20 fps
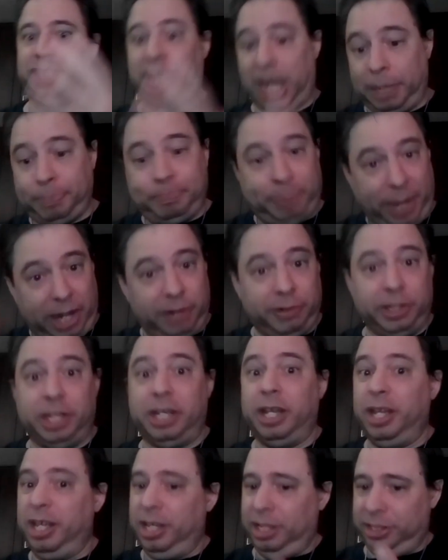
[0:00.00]
Jack
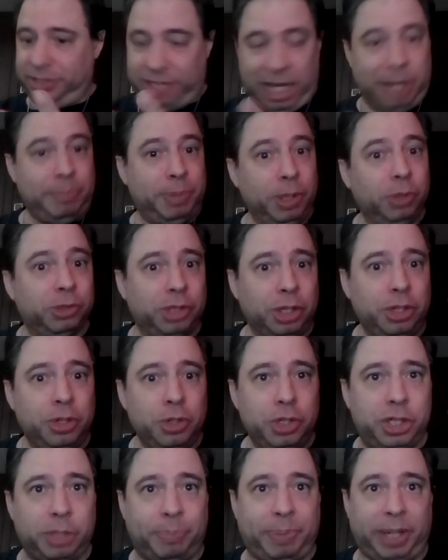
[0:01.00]
Perry debuts in
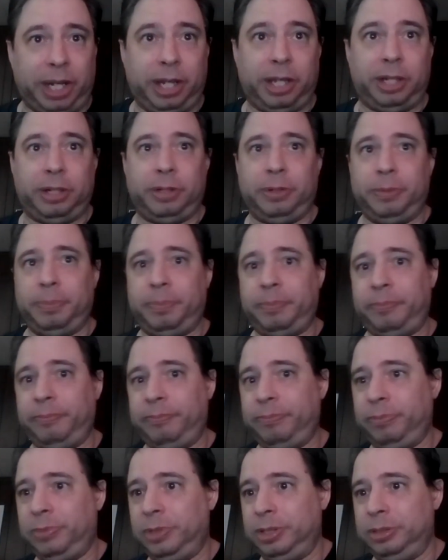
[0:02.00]
New Japan.
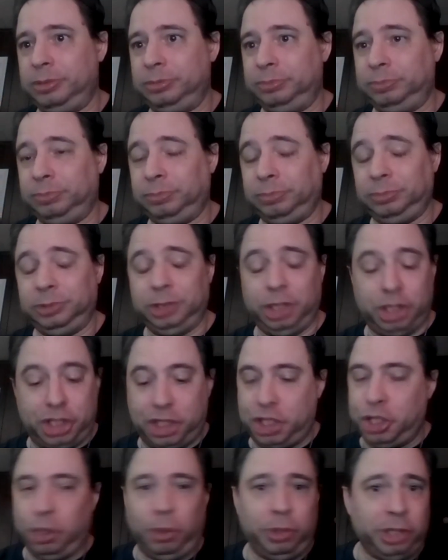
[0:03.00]

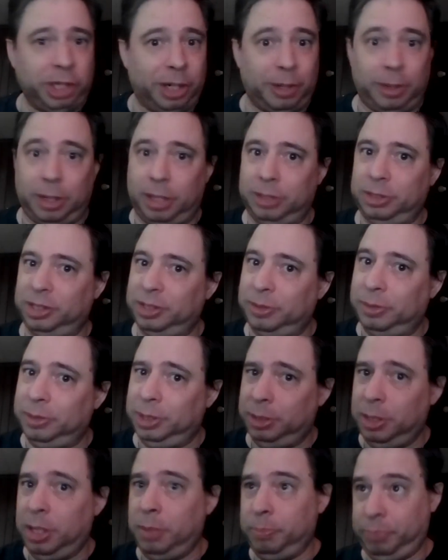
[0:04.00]
Julia
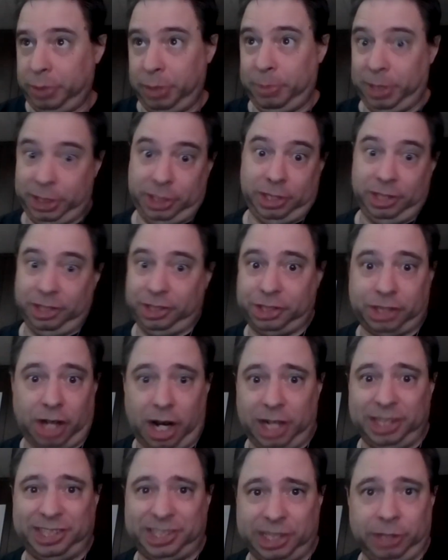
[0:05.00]
pretty much
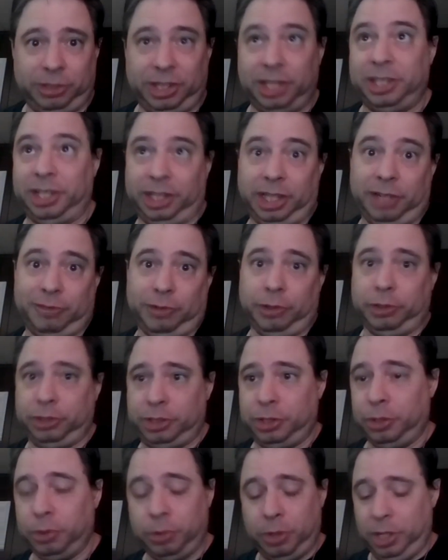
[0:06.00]
signed, sealed, and
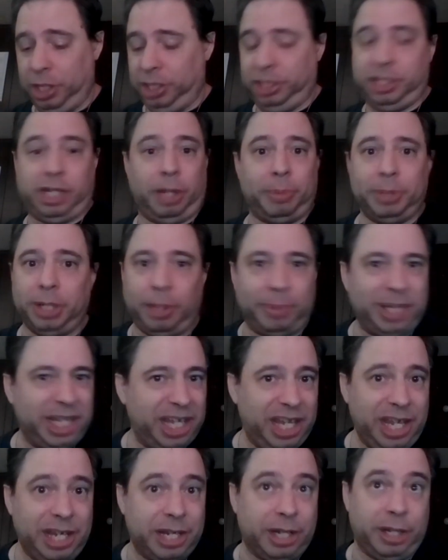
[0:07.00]
delivered to
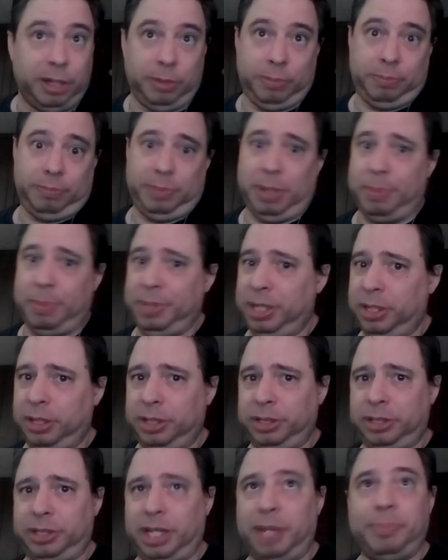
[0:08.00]
WWE, maybe
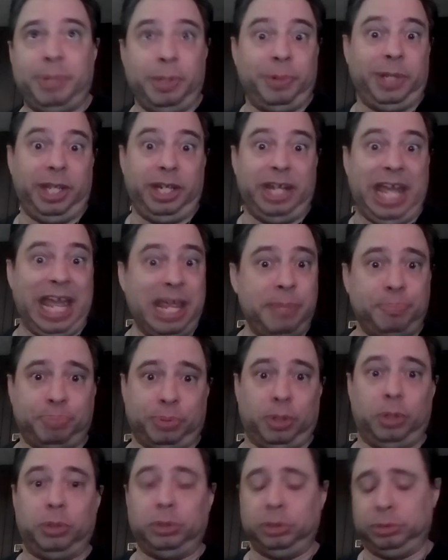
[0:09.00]
debuting in
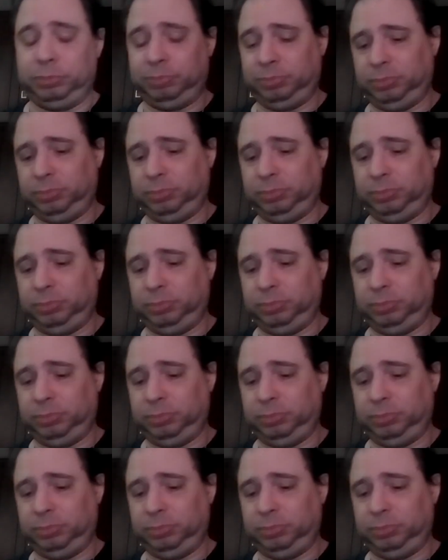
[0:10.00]
April.